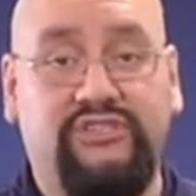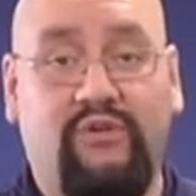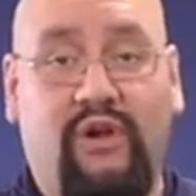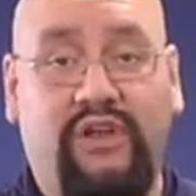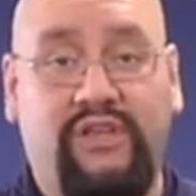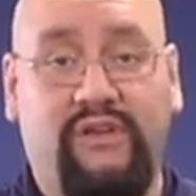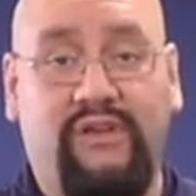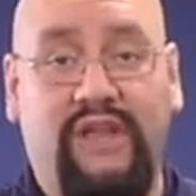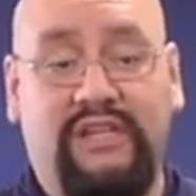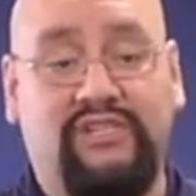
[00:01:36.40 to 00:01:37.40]
strong here
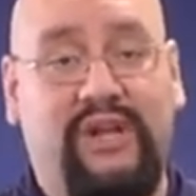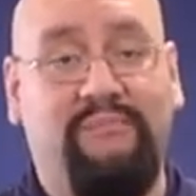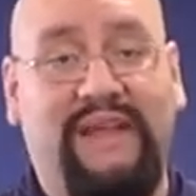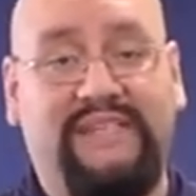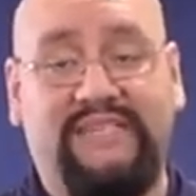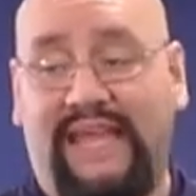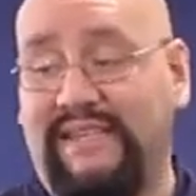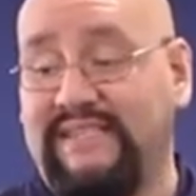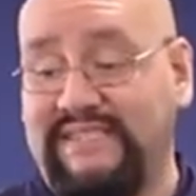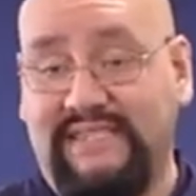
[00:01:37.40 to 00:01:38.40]
to try to
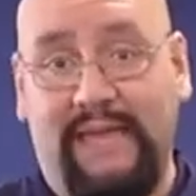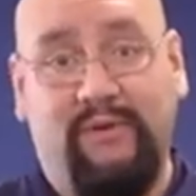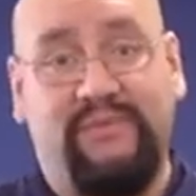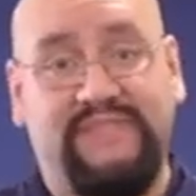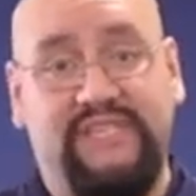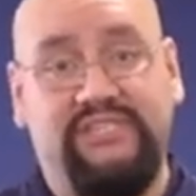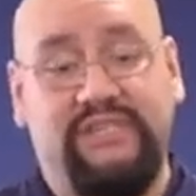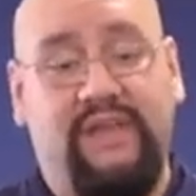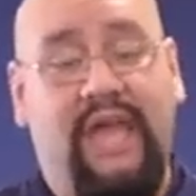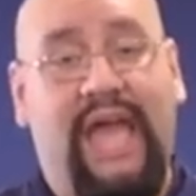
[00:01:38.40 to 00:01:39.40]
maintain this stable
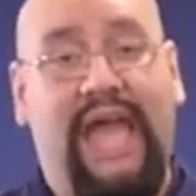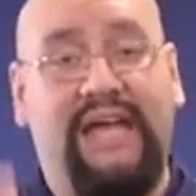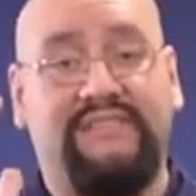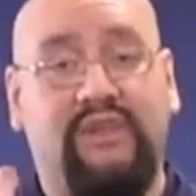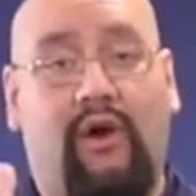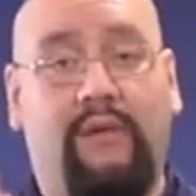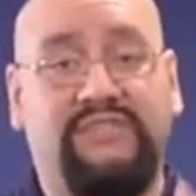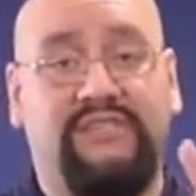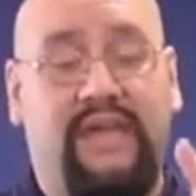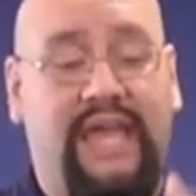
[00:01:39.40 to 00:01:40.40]
position as the
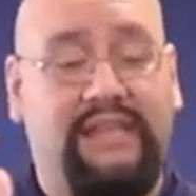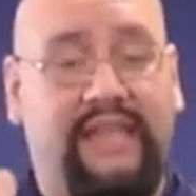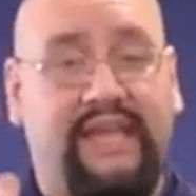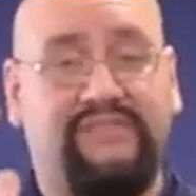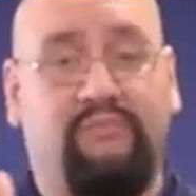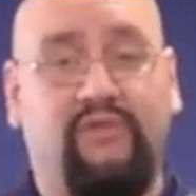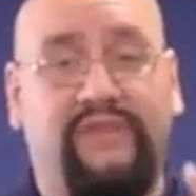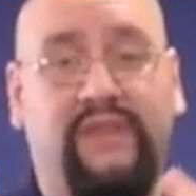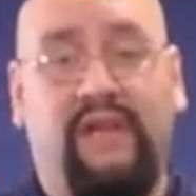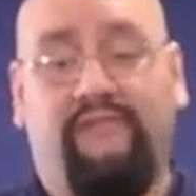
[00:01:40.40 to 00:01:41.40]
arms and legs are
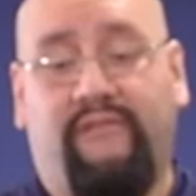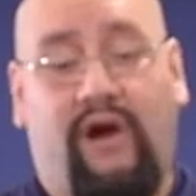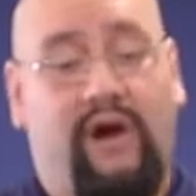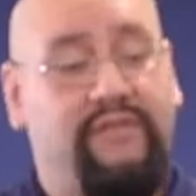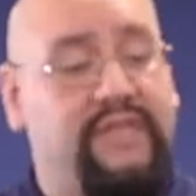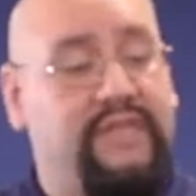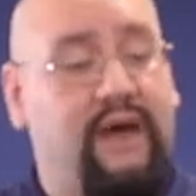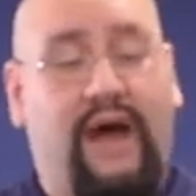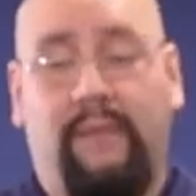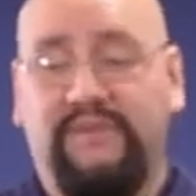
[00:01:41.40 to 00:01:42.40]
moving on
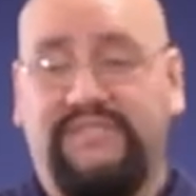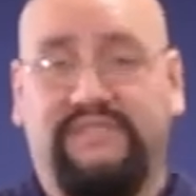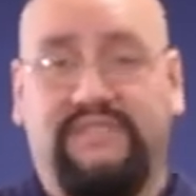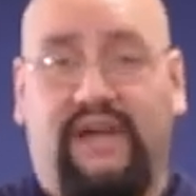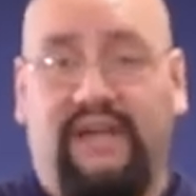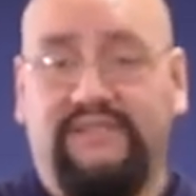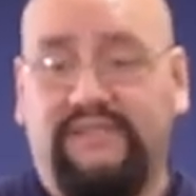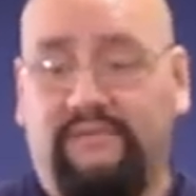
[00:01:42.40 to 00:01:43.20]
the opposite sides.